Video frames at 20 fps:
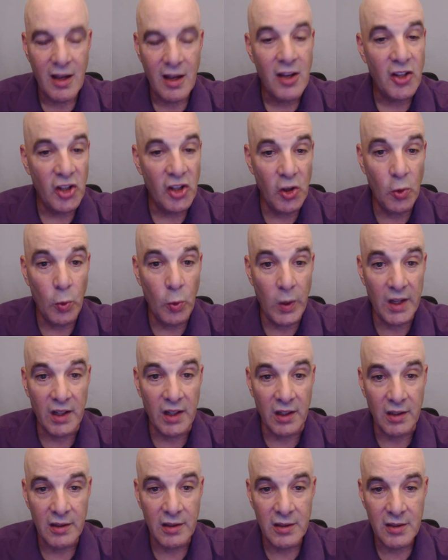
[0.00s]
You will,
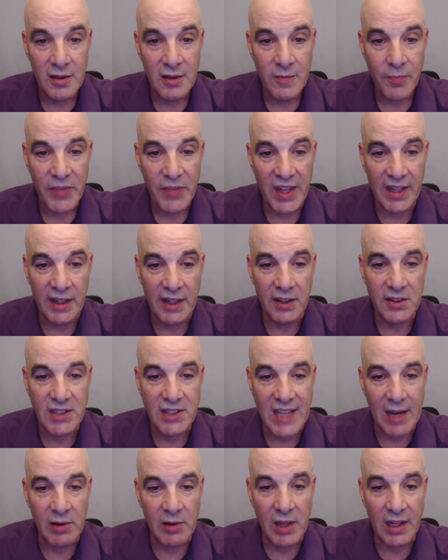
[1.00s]
and it'll
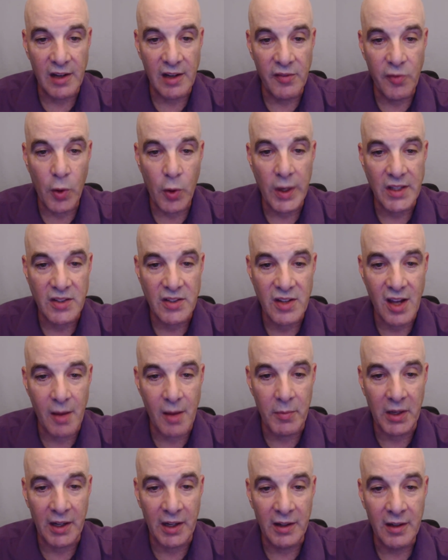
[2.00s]
sound like a voice
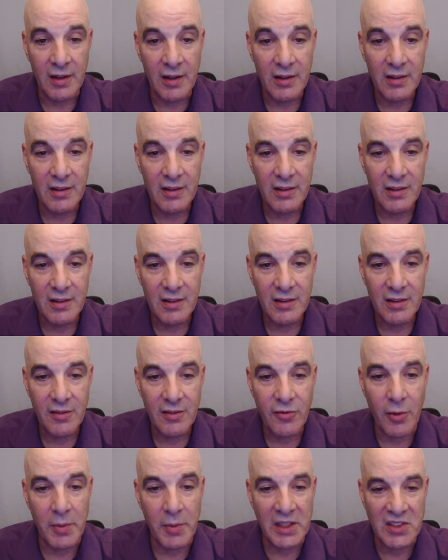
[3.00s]
coming
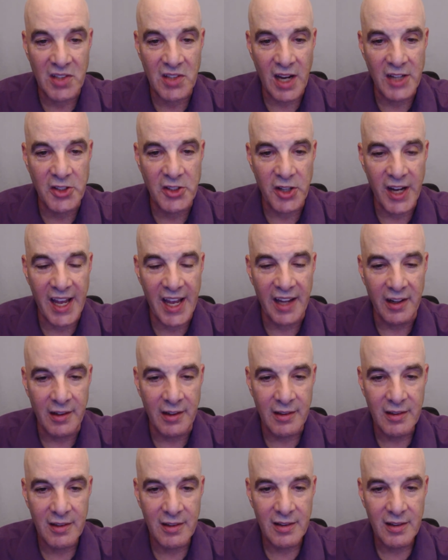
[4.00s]
from inside your head.
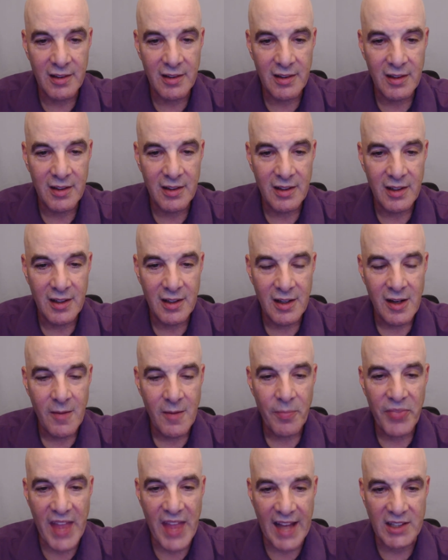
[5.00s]

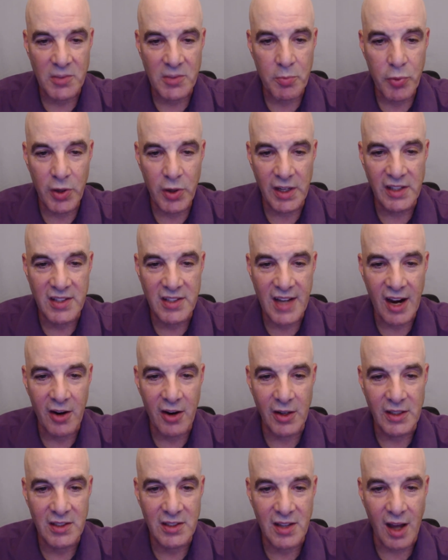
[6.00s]
That's pretty scary
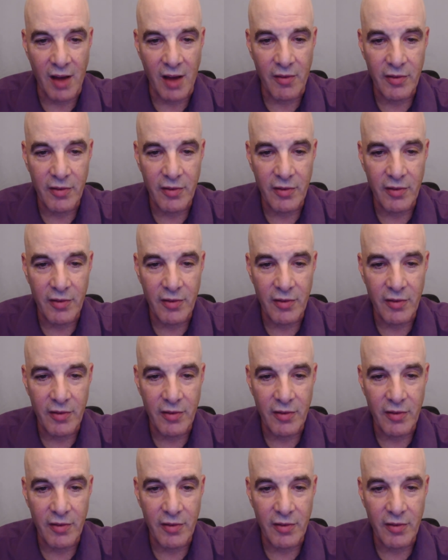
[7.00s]
stuff.